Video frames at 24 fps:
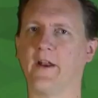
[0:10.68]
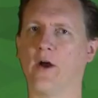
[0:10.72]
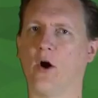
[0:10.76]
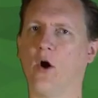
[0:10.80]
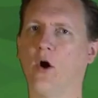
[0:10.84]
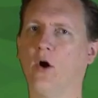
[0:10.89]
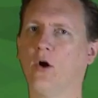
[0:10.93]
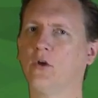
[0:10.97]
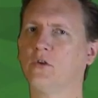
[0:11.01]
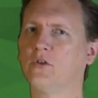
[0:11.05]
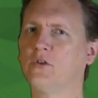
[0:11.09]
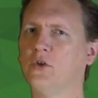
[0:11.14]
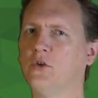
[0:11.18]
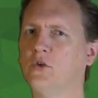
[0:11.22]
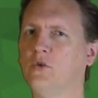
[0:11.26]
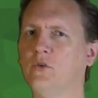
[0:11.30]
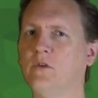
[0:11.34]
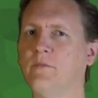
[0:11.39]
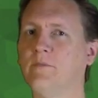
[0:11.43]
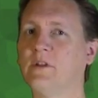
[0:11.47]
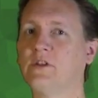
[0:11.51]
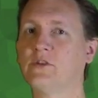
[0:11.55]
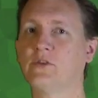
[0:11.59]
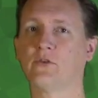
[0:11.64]
that all
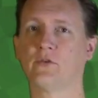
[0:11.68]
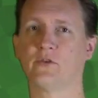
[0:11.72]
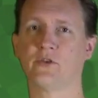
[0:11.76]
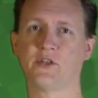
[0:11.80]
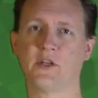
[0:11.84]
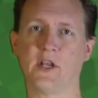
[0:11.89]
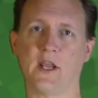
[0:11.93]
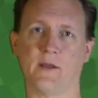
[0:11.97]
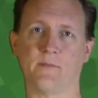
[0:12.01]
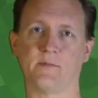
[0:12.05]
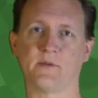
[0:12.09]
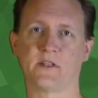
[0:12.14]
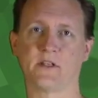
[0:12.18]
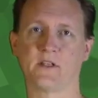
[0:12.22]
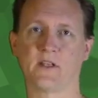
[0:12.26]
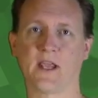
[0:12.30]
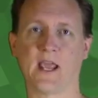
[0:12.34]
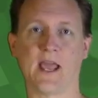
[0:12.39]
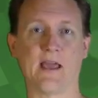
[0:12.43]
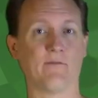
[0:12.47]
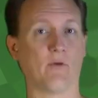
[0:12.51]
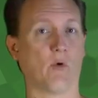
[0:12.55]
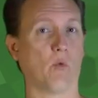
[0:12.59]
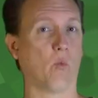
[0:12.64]
two-dimensional shapes
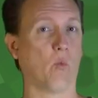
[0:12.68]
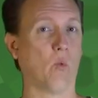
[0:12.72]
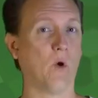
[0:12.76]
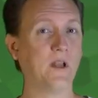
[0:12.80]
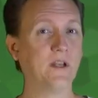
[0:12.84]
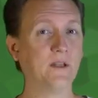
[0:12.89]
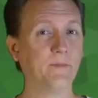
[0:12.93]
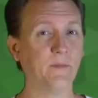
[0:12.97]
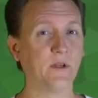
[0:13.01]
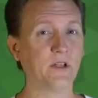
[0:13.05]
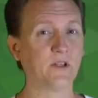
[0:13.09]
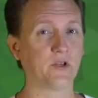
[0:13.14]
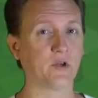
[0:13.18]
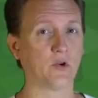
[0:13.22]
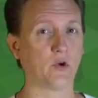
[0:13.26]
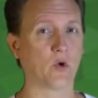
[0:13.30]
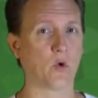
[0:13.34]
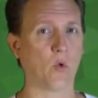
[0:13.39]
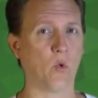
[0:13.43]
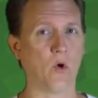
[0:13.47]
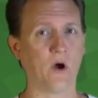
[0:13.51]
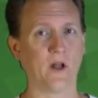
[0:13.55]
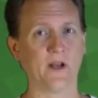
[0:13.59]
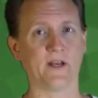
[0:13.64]
have a one-dimensional
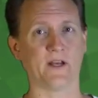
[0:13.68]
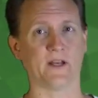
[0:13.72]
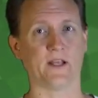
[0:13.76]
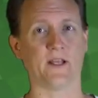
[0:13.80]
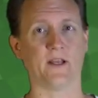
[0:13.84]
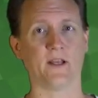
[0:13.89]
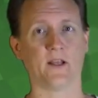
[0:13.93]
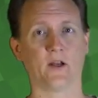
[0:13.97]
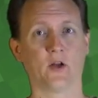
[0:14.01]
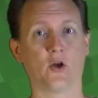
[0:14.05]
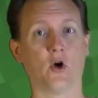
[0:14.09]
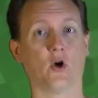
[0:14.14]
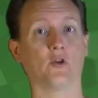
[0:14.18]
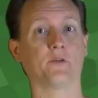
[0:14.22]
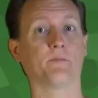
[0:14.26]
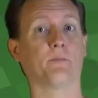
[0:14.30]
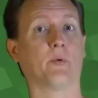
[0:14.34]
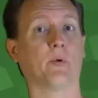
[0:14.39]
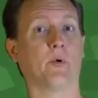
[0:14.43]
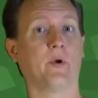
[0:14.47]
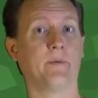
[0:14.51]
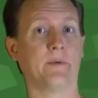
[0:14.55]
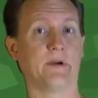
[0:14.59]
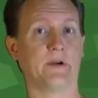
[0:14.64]
quantity
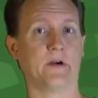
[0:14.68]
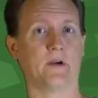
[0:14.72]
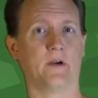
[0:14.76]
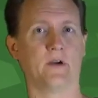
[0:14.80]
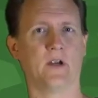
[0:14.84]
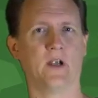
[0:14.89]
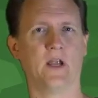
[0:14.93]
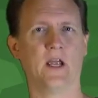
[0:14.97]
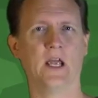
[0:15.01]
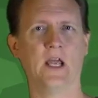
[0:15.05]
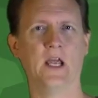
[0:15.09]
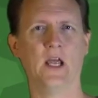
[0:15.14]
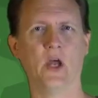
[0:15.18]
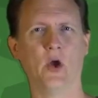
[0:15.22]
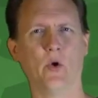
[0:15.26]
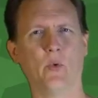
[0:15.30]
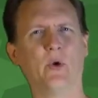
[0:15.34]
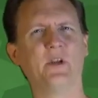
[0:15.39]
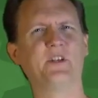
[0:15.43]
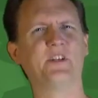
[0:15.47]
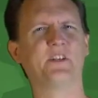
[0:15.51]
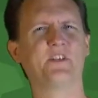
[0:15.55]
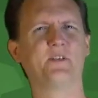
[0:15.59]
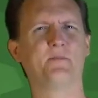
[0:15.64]
called perimeter,
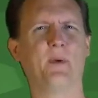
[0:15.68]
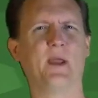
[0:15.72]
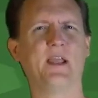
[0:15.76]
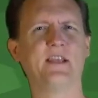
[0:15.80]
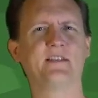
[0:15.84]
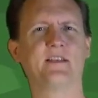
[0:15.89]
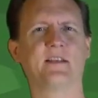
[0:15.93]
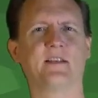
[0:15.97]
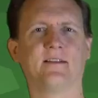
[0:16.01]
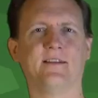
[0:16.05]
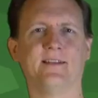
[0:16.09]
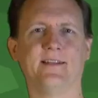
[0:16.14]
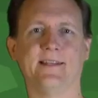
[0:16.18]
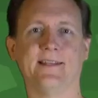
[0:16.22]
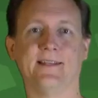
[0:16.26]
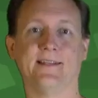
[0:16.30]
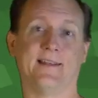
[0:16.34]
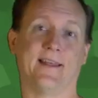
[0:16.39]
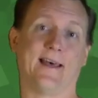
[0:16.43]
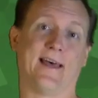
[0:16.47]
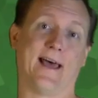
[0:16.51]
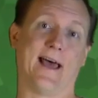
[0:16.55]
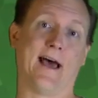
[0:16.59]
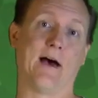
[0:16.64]
which is
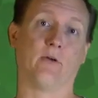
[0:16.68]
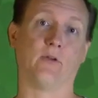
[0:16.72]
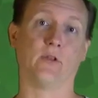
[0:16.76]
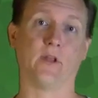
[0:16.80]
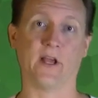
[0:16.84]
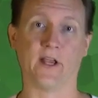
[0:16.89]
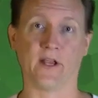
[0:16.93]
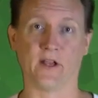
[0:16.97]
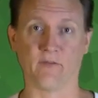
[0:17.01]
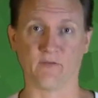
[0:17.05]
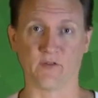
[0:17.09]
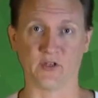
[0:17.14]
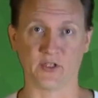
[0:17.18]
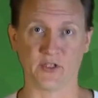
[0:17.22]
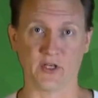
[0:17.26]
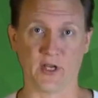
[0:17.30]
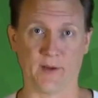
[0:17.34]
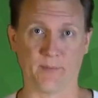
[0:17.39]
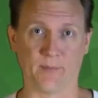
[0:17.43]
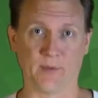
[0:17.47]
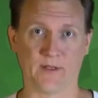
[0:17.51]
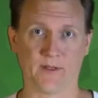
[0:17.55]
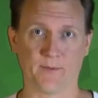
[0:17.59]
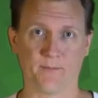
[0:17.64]
basically the outline of the
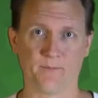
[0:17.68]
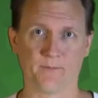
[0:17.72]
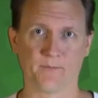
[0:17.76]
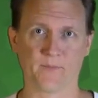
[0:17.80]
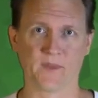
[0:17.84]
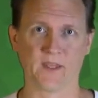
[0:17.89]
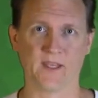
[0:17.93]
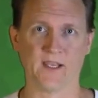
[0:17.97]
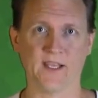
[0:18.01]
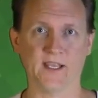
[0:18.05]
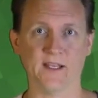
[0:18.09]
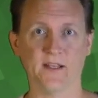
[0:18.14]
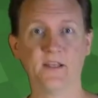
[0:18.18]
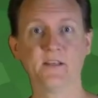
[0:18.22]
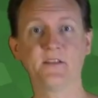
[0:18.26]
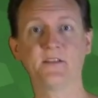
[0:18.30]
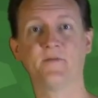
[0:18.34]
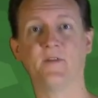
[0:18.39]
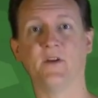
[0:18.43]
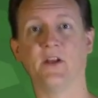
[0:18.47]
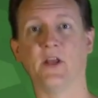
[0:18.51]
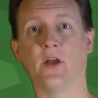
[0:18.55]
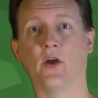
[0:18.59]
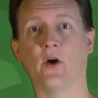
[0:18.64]
shape. In
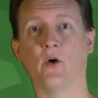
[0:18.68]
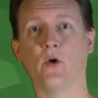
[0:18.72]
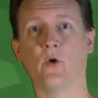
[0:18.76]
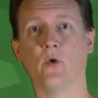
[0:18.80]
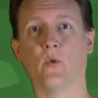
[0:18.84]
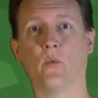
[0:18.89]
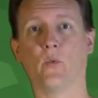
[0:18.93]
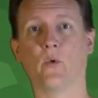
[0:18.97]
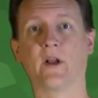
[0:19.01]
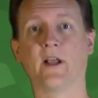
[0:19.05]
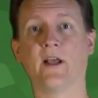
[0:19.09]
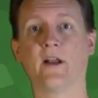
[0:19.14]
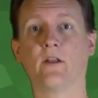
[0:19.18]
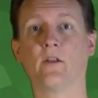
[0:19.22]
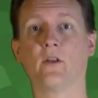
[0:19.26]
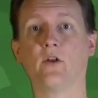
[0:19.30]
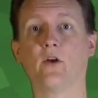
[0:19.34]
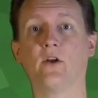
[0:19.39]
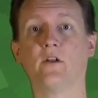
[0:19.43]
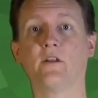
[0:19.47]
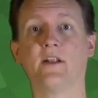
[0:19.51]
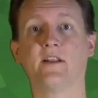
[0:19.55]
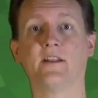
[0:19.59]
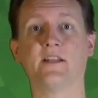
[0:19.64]
this video, we're going to
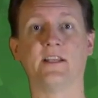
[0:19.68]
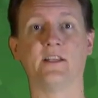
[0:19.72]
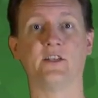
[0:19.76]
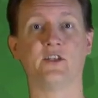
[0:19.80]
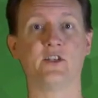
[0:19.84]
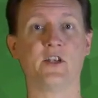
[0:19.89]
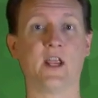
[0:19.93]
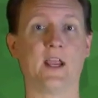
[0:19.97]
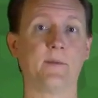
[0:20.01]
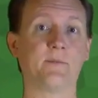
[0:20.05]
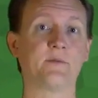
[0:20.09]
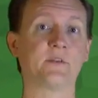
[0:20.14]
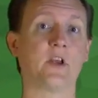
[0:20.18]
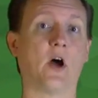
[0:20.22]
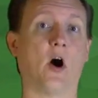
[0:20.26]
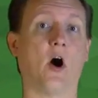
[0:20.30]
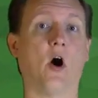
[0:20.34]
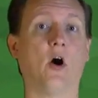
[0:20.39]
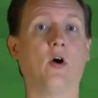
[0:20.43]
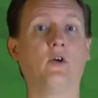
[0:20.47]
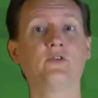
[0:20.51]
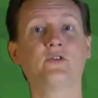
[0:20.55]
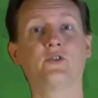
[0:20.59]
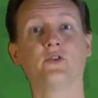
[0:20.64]
learn that these shapes
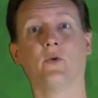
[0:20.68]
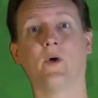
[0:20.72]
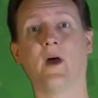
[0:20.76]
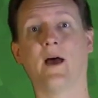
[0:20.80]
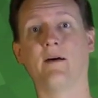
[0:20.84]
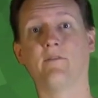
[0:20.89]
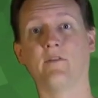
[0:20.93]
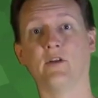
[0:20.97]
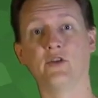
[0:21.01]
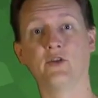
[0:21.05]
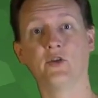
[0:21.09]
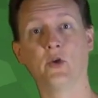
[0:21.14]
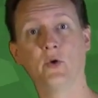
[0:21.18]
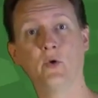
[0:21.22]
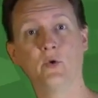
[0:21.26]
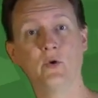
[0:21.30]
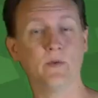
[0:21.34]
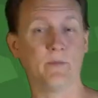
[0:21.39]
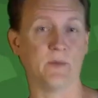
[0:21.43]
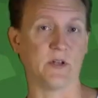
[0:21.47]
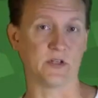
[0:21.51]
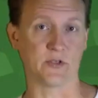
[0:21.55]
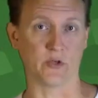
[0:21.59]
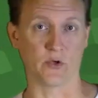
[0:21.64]
also have a
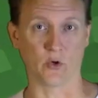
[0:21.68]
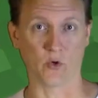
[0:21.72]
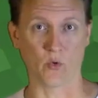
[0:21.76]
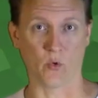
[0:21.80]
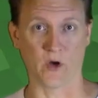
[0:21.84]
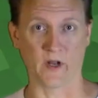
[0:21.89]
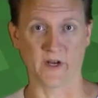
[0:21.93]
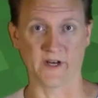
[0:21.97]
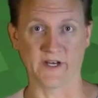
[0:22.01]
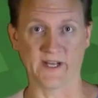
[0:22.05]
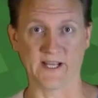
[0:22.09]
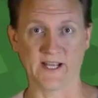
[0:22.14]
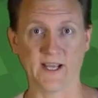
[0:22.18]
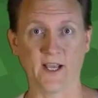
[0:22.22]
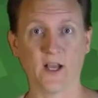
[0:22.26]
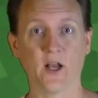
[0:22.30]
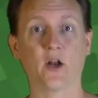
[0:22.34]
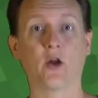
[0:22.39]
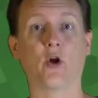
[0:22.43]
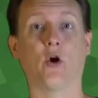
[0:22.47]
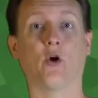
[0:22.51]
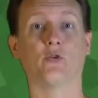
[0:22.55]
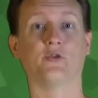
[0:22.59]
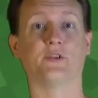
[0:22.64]
two-dimensional quantity
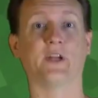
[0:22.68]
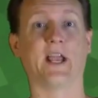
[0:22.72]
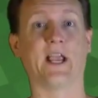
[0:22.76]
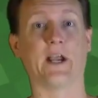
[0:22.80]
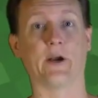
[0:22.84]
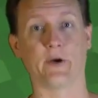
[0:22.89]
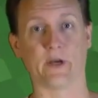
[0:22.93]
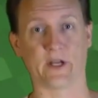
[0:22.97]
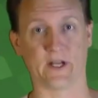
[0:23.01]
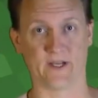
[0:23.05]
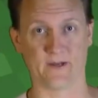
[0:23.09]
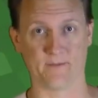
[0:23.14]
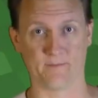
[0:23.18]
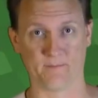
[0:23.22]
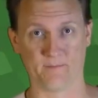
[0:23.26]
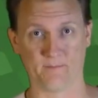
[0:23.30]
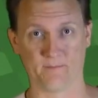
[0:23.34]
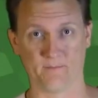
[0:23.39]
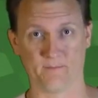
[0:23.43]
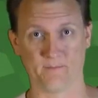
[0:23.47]
called area.